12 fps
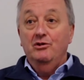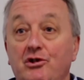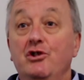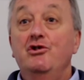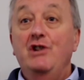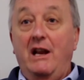
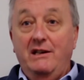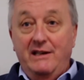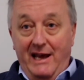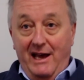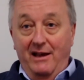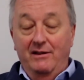to shut
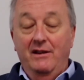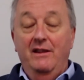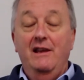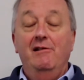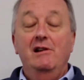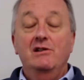down
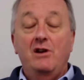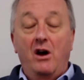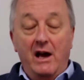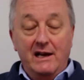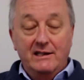their entire